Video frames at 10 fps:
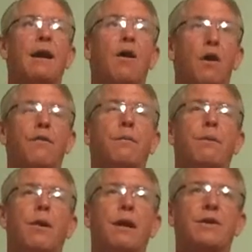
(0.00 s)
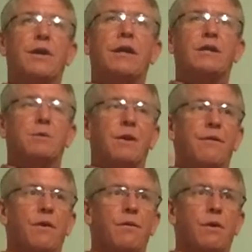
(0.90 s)
Overpronation is when your
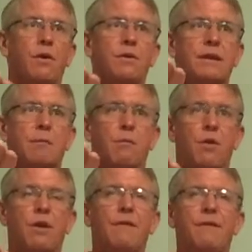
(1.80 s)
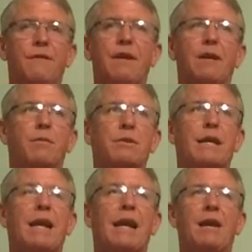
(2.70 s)
foot rolls at more than a
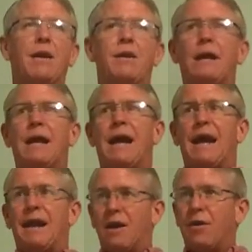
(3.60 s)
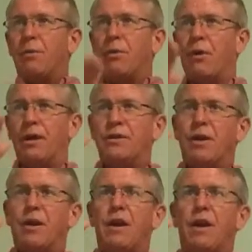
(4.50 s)
15% angle, and
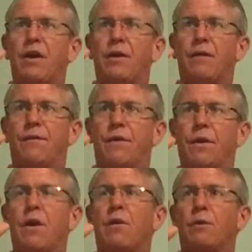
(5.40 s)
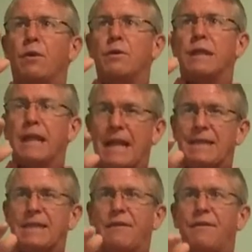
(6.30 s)
underpronation, your foot rolls
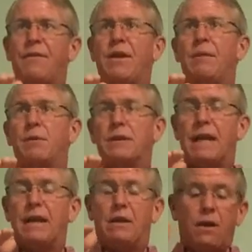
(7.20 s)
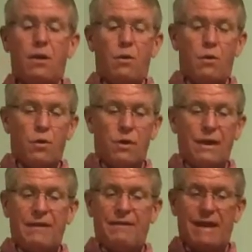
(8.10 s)
less than a 15% angle or
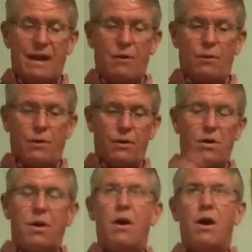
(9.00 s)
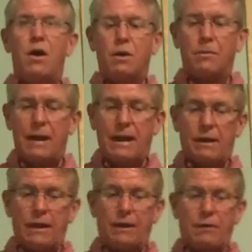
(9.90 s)
even outward. All are
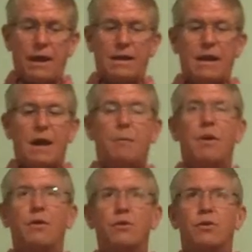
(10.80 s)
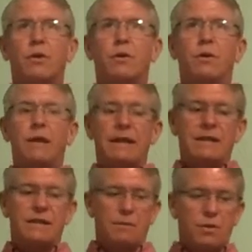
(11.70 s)
medically correct, but neutral is
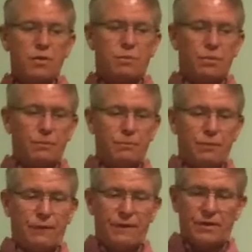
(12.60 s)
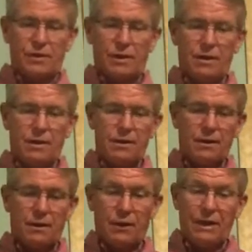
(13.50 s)
the most proficient,
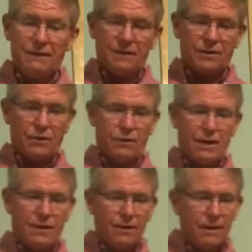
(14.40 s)
or efficient rather.